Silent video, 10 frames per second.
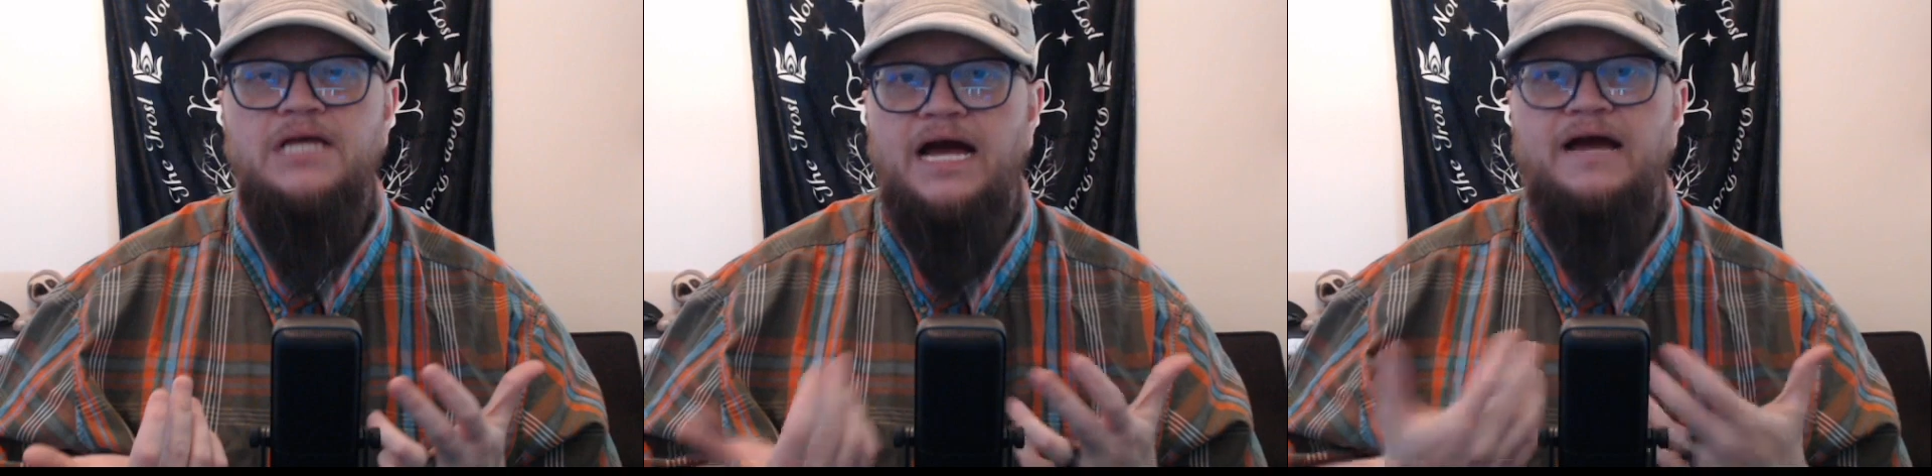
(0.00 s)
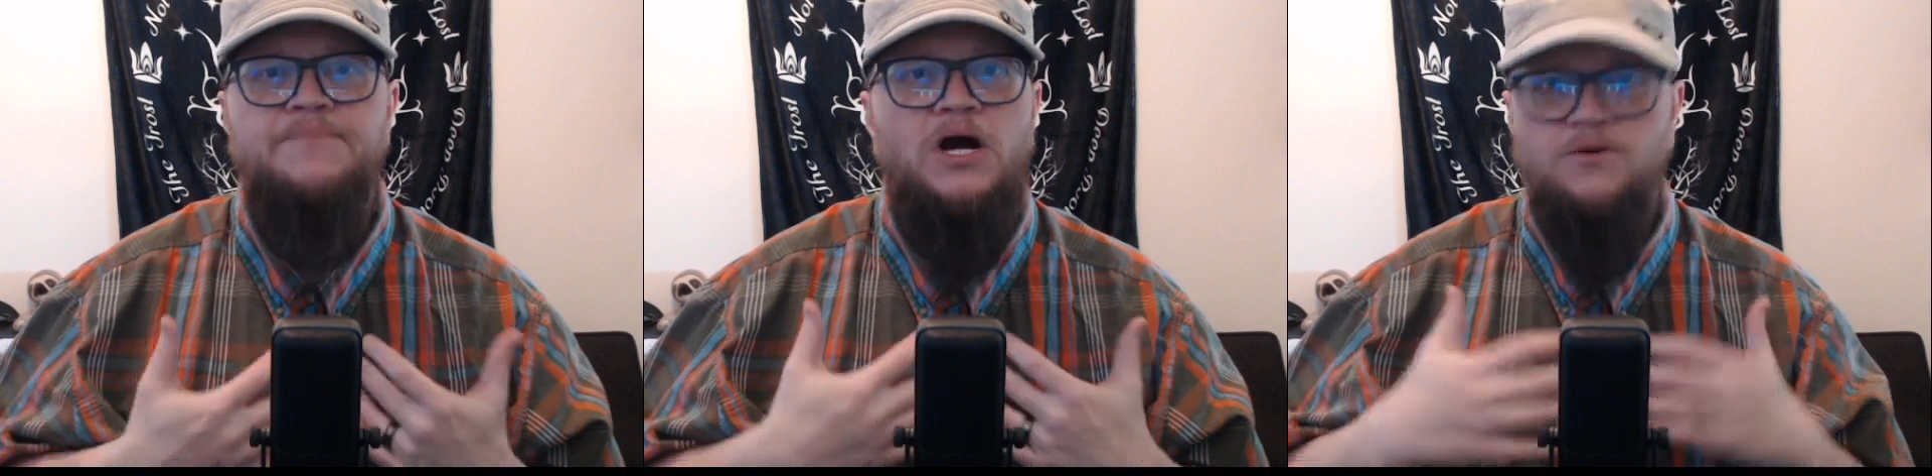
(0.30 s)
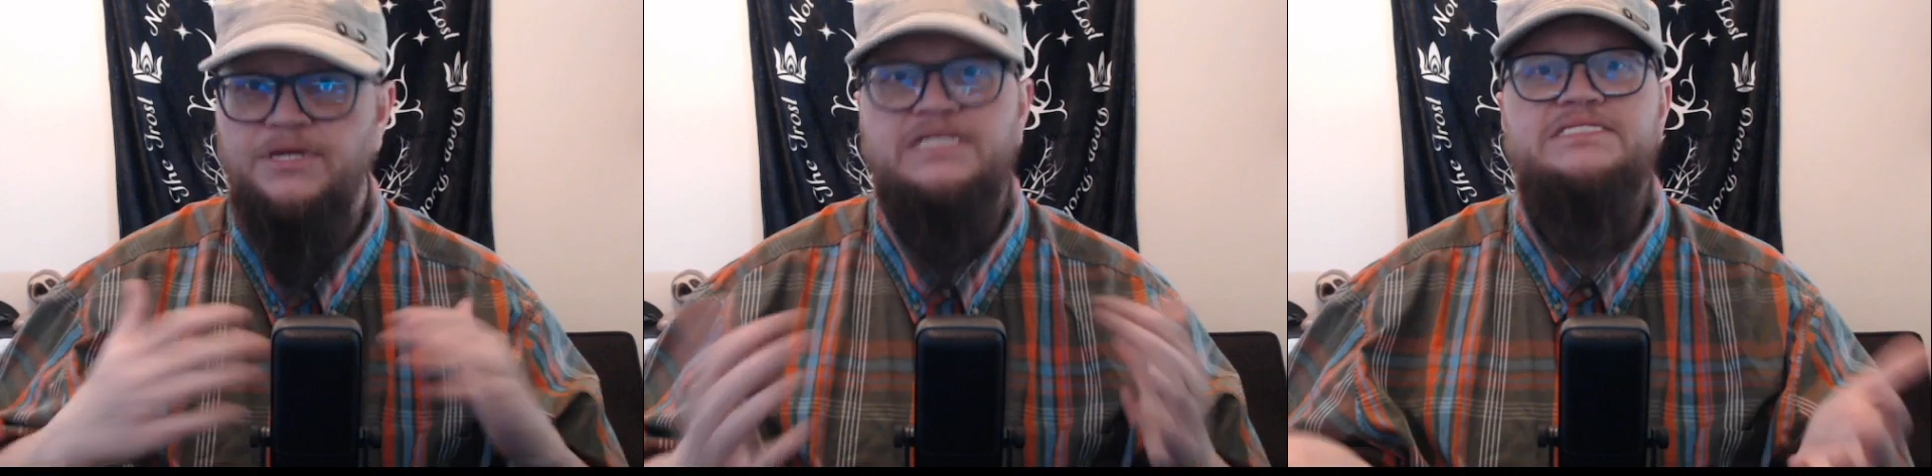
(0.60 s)
I'm
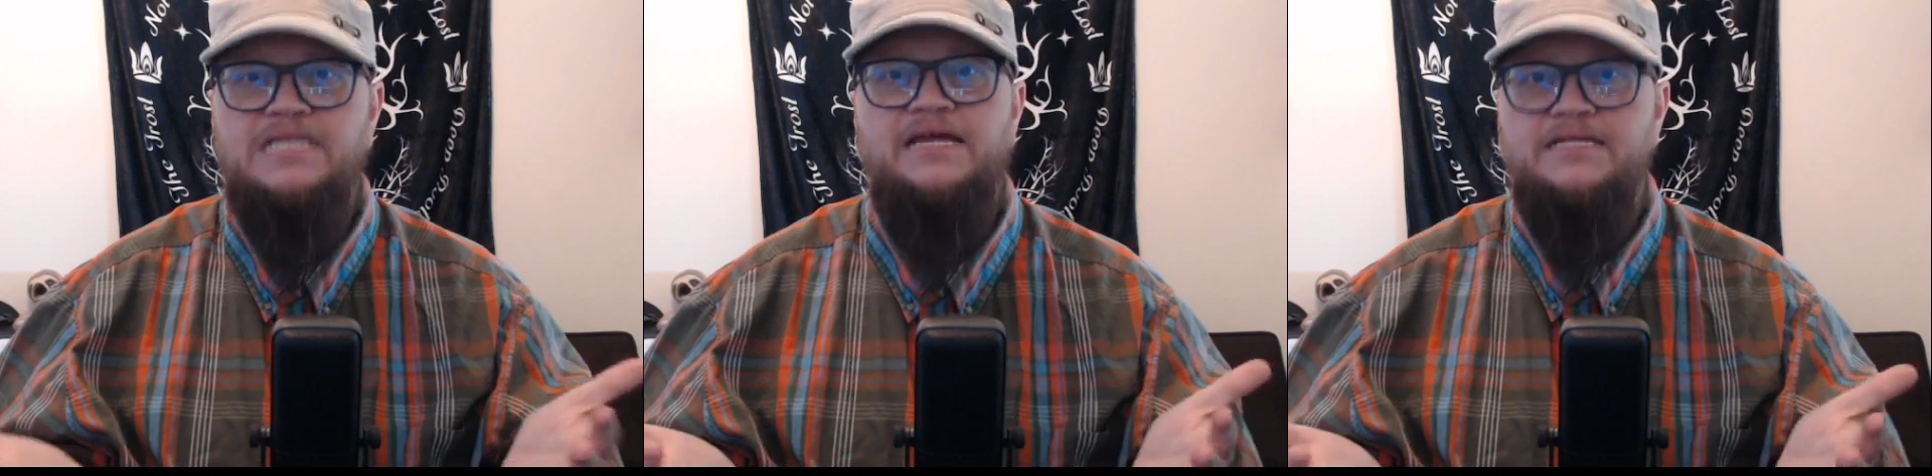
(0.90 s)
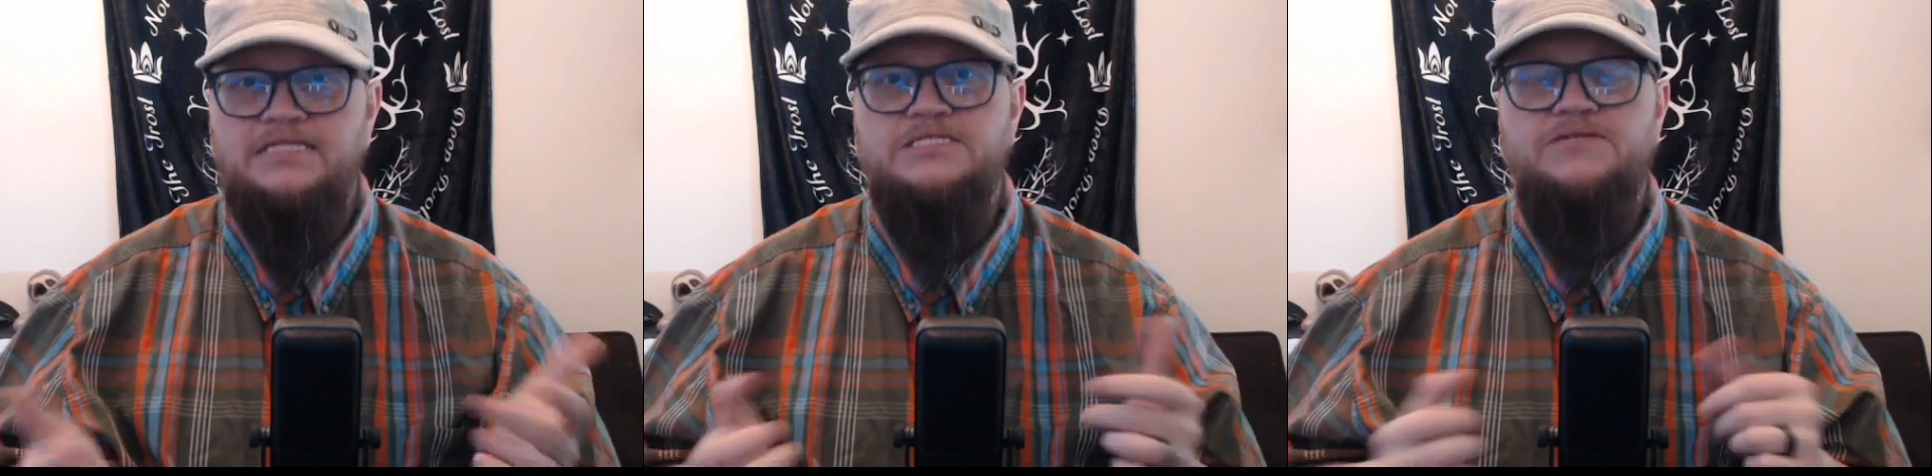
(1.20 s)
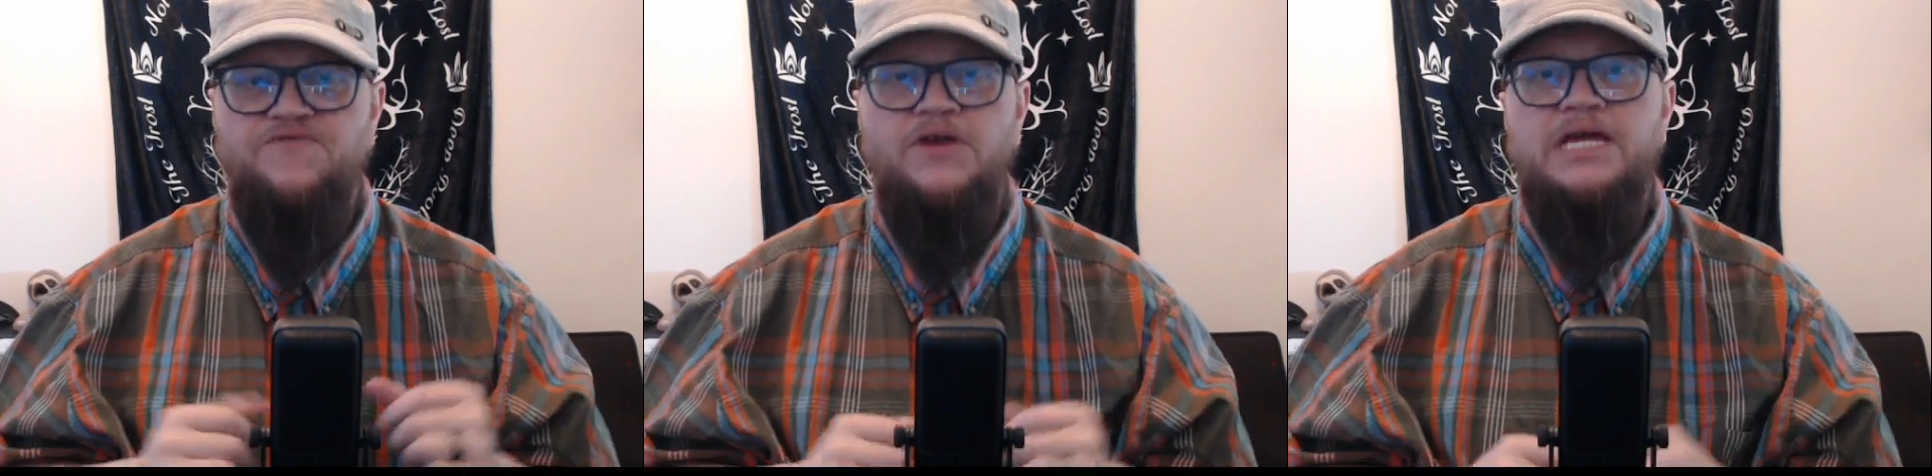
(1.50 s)
already saying it's
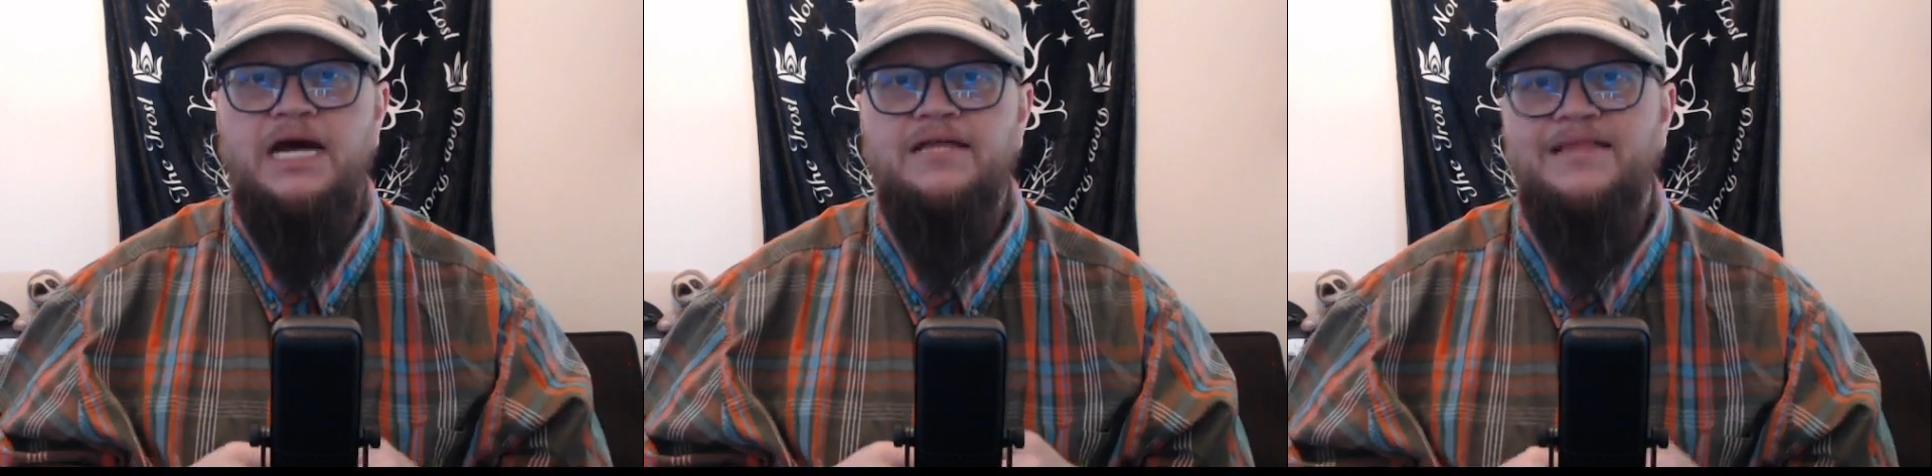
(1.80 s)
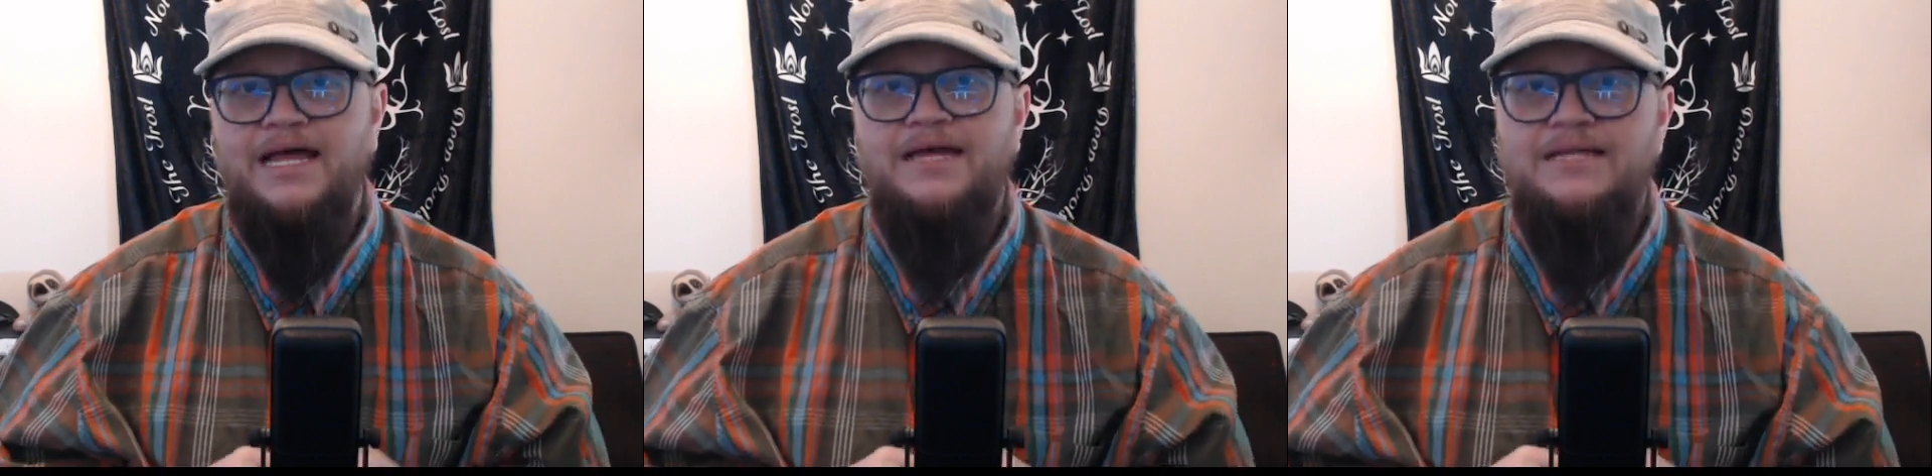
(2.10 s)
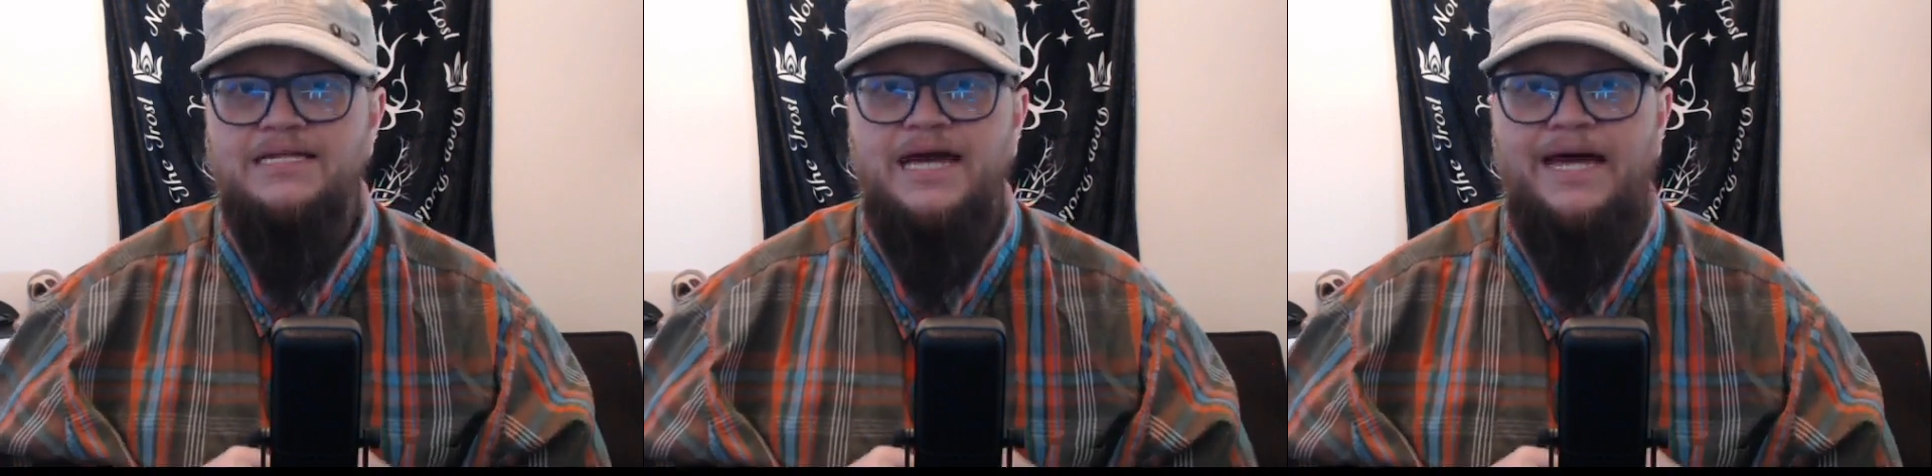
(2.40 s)
very
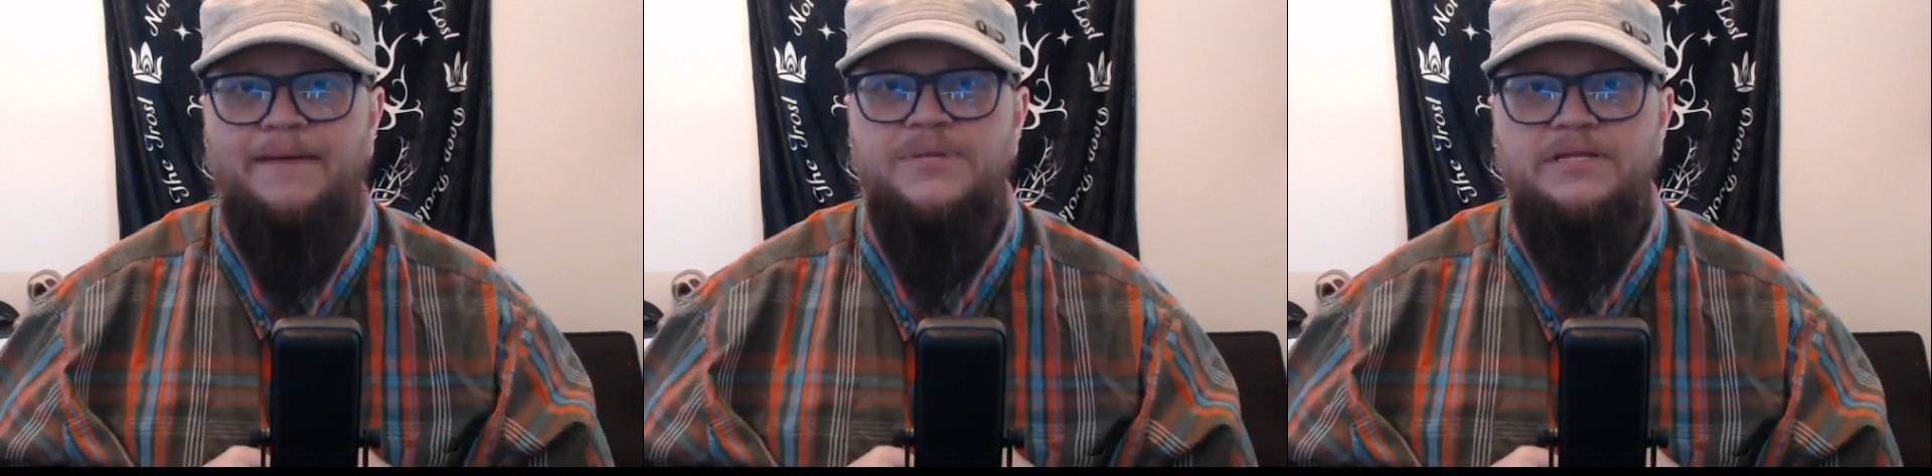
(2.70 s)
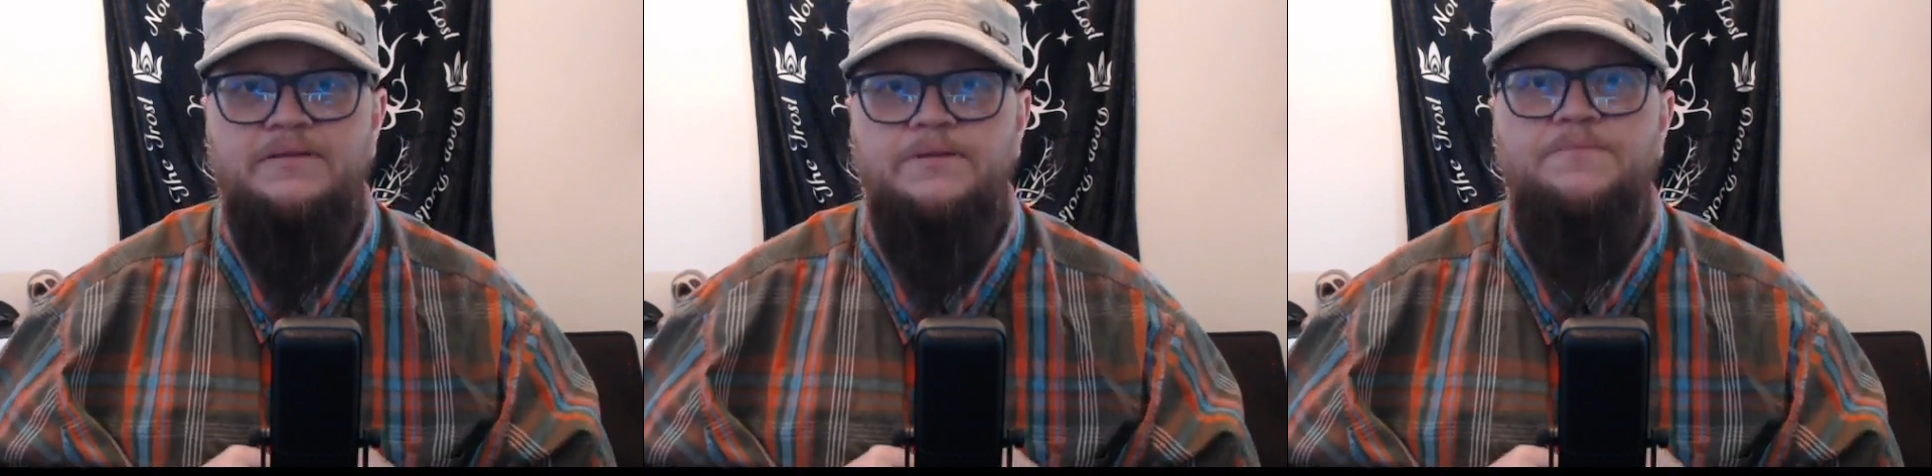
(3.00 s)
unlikely to happen.